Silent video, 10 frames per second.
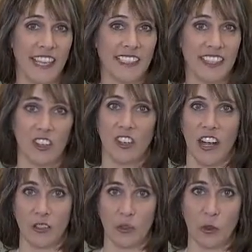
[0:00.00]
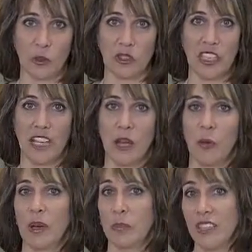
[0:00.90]
eggs in our household,
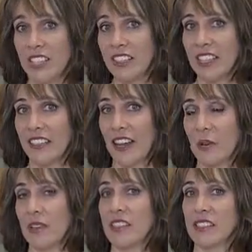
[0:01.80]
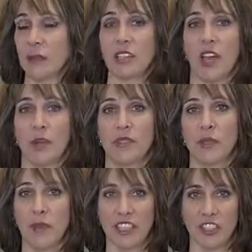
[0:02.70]
but peeling them is sometimes
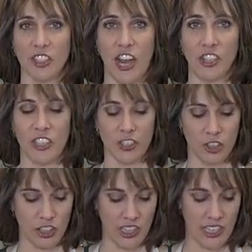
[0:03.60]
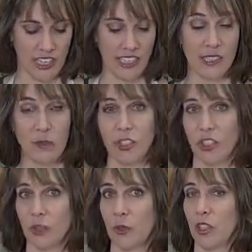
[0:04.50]
the biggest challenge,
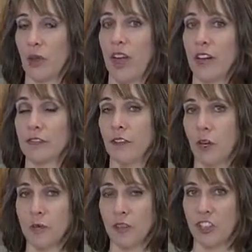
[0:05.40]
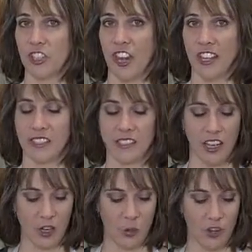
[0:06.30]
especially when you have farm fresh eggs
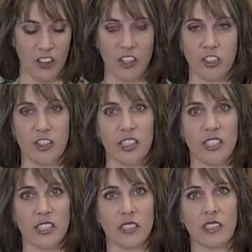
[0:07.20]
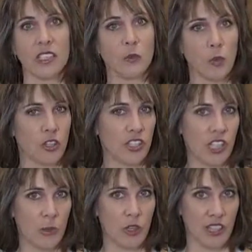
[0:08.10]
where they're just a little more
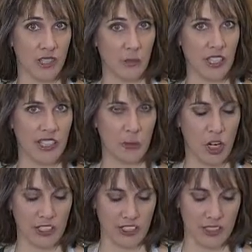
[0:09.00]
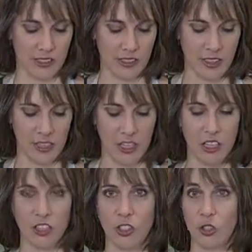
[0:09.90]
stubborn on the peeling process.
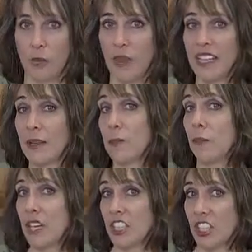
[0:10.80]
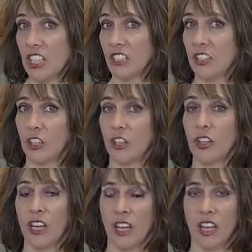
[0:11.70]
So to make it much
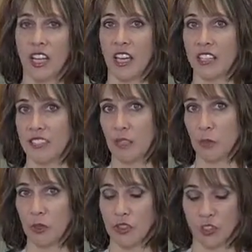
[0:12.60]
easier, a simple